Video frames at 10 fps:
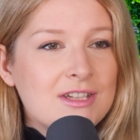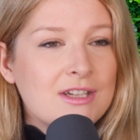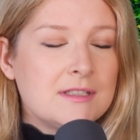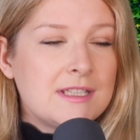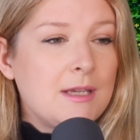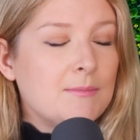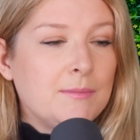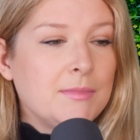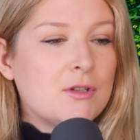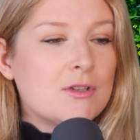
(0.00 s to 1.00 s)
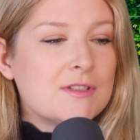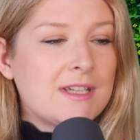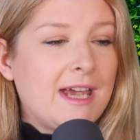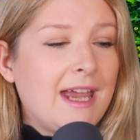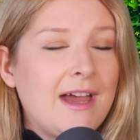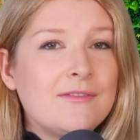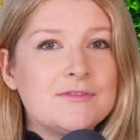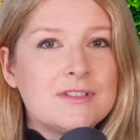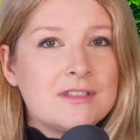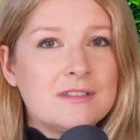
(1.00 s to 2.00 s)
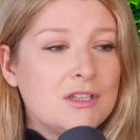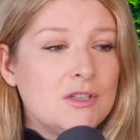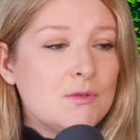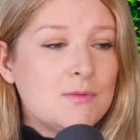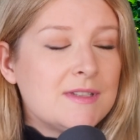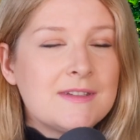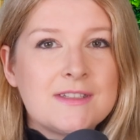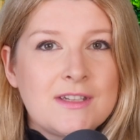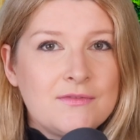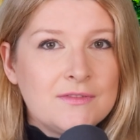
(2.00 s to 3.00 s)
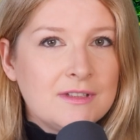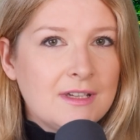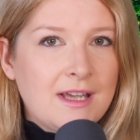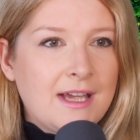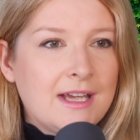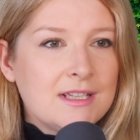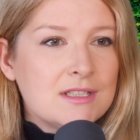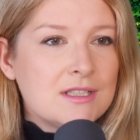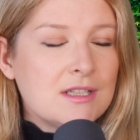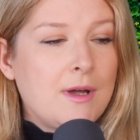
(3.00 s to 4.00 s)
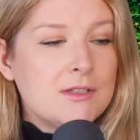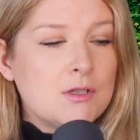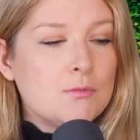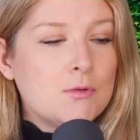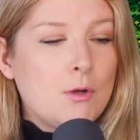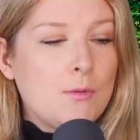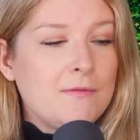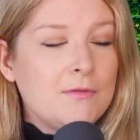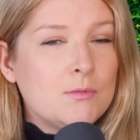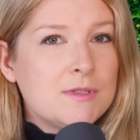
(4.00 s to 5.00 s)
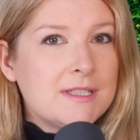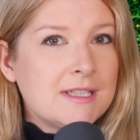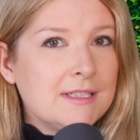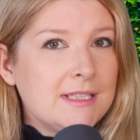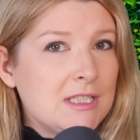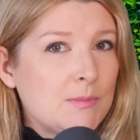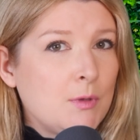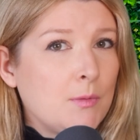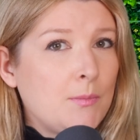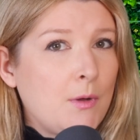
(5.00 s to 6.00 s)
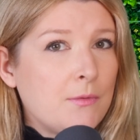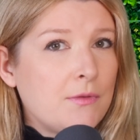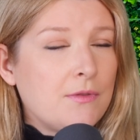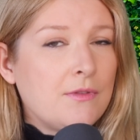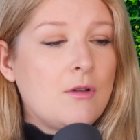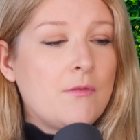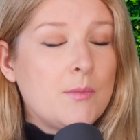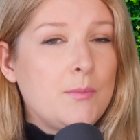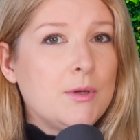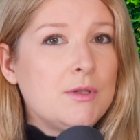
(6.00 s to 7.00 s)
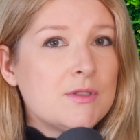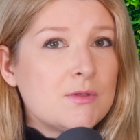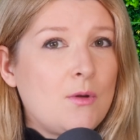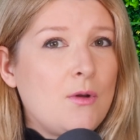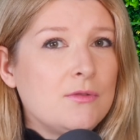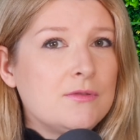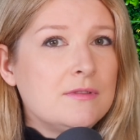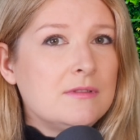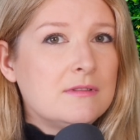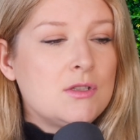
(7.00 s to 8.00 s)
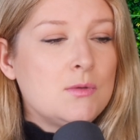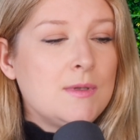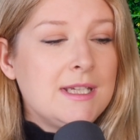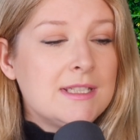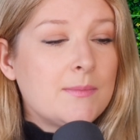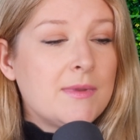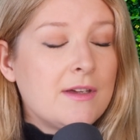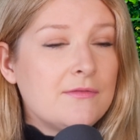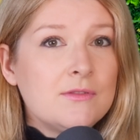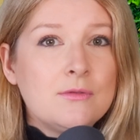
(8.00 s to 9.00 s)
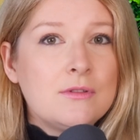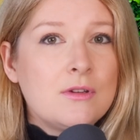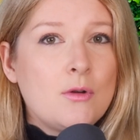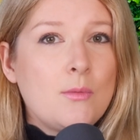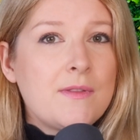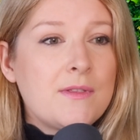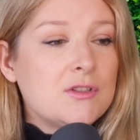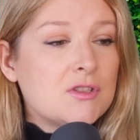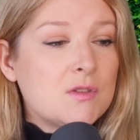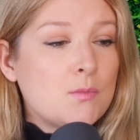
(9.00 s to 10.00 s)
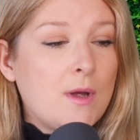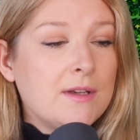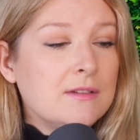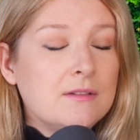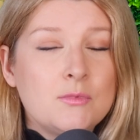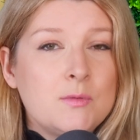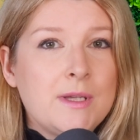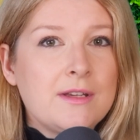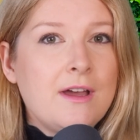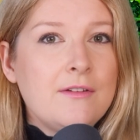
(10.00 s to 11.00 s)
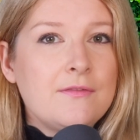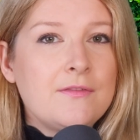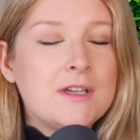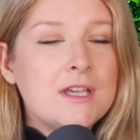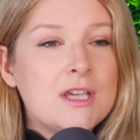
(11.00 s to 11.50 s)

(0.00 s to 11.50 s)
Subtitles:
statement because I haven't used this oven and I don't know if you would still need to put both of the burners on to heat up the oven or whether just one would be enough.